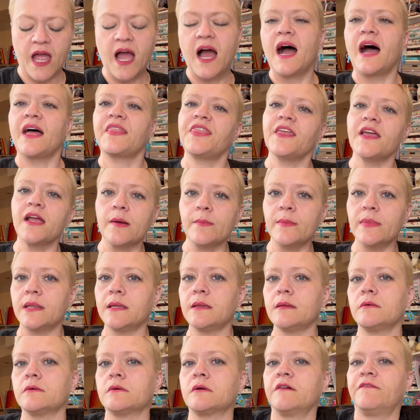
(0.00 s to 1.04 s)
I think I'm a
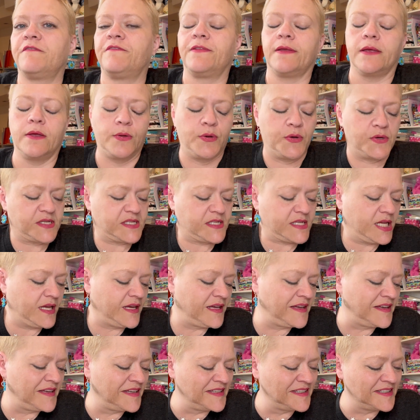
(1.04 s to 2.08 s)
little confused.
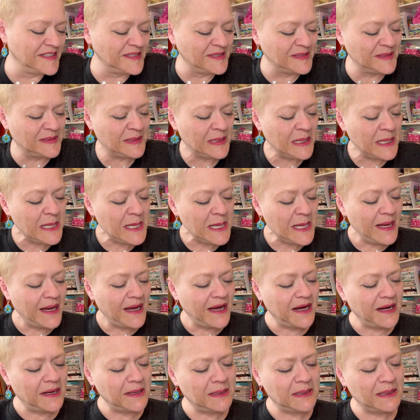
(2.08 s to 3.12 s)

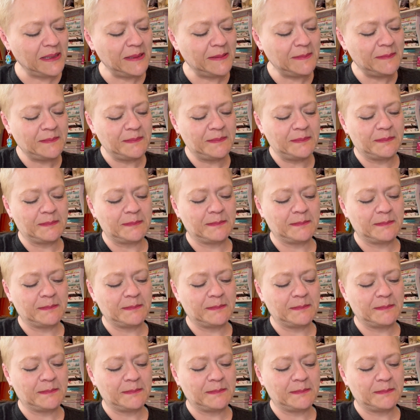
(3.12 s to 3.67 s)
Oh.